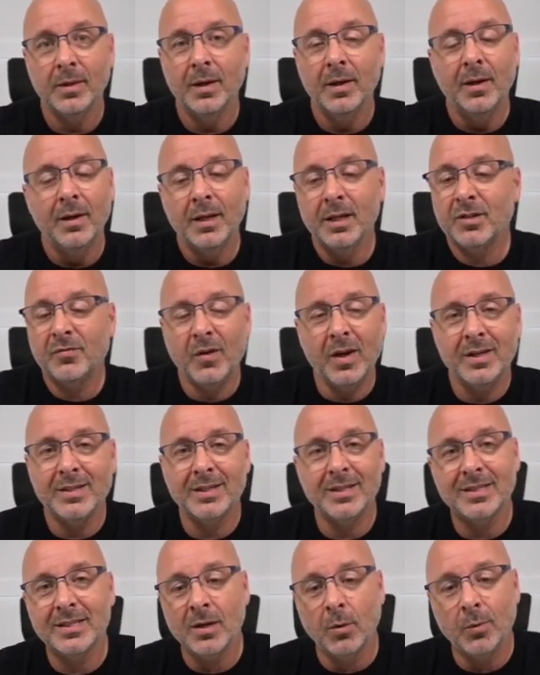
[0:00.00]
Let's face
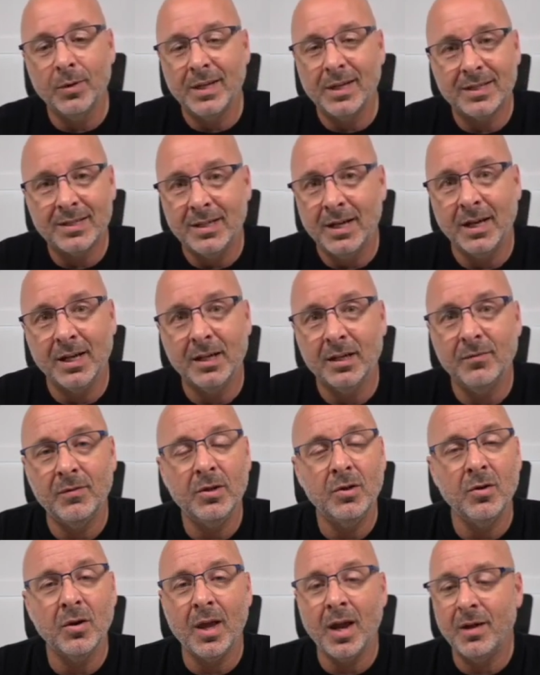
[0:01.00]
it, someone that's negative in
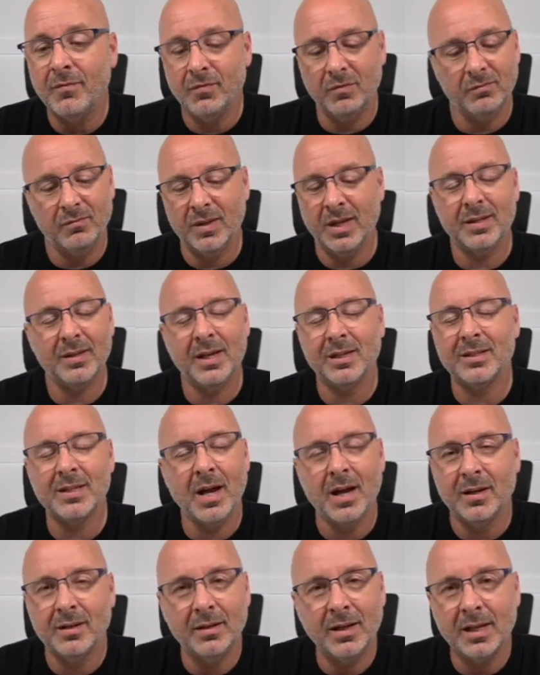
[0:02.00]
your life, that's
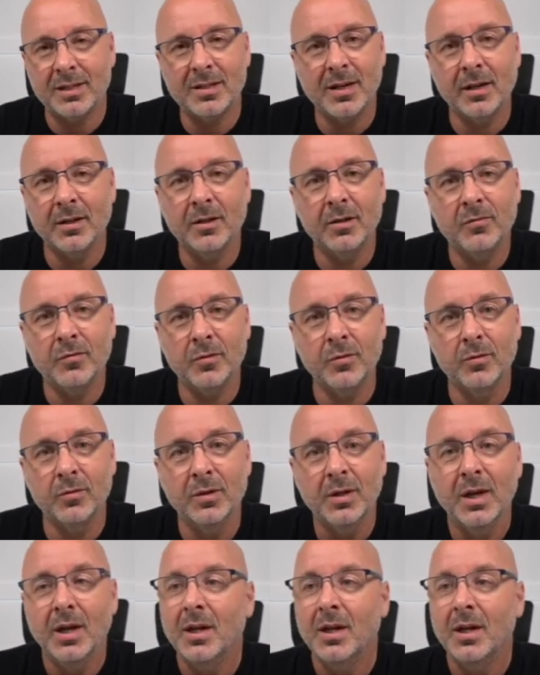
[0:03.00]
not good fruit.